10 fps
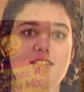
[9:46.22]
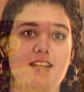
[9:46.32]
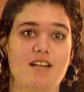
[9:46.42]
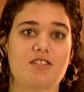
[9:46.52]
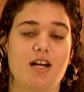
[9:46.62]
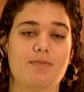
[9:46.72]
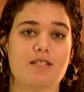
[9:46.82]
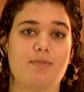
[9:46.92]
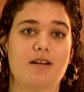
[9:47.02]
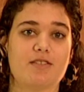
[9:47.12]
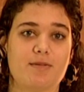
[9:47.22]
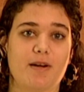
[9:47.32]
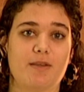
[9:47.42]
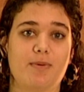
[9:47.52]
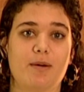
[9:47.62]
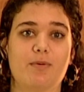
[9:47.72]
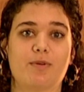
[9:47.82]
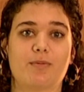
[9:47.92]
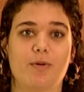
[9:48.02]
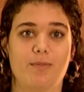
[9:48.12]
Snack Shop is sponsored by the
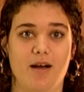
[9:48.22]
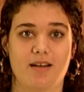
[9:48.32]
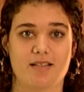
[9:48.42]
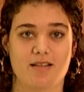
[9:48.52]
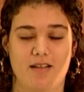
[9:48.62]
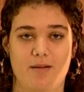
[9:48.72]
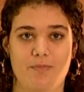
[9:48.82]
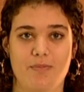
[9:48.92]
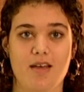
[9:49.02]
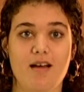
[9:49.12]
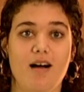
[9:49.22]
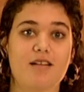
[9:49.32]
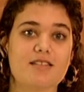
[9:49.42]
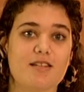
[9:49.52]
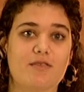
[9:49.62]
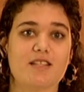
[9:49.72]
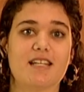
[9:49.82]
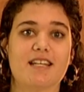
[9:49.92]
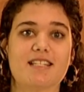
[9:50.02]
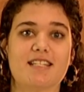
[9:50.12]
Pebblebrook Robotics Club. Also, the
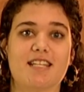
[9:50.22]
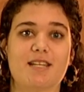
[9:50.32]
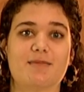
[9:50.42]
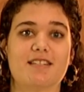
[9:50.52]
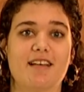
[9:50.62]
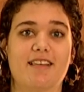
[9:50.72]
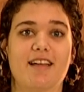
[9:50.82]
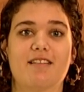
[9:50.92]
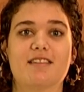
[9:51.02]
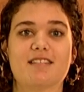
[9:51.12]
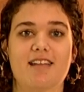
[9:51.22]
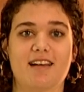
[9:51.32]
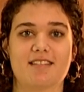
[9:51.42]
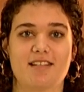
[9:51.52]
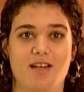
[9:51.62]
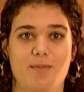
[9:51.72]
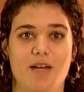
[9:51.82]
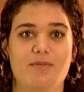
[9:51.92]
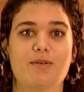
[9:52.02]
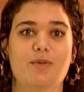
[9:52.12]
tennis team is selling healthy snacks and gum
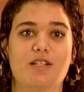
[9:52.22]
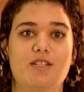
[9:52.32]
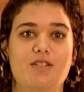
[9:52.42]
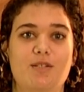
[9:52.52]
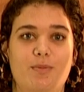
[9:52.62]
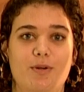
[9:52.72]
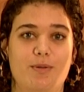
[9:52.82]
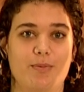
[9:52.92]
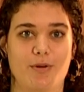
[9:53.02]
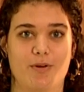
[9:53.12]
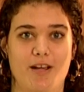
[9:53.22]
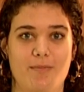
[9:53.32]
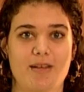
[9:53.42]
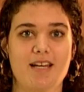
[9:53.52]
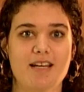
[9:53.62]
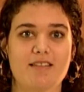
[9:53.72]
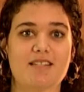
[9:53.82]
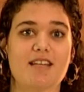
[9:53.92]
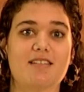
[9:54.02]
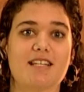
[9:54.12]
every morning to support the program. The
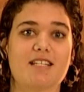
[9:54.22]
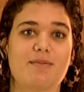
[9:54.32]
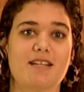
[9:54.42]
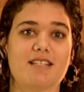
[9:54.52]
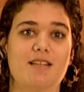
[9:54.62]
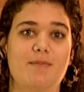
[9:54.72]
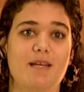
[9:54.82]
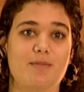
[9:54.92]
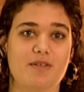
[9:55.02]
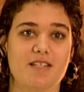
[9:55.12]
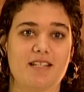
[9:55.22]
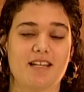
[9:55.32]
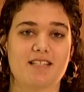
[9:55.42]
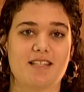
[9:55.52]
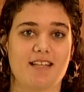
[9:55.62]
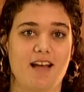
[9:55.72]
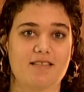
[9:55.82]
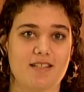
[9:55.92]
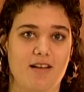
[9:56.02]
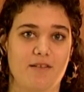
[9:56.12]
sale takes place in the main building next to the
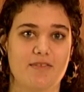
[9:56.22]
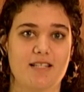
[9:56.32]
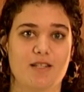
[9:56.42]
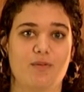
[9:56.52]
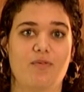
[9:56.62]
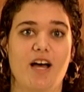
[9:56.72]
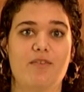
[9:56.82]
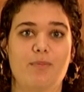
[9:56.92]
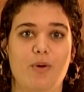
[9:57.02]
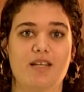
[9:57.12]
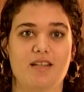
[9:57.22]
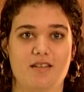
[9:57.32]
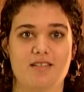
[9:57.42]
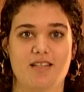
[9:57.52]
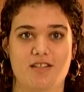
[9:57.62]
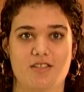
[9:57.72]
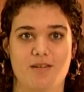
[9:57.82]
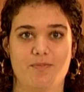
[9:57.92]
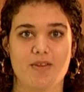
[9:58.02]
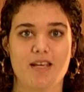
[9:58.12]
counseling office at the Five Point intersection.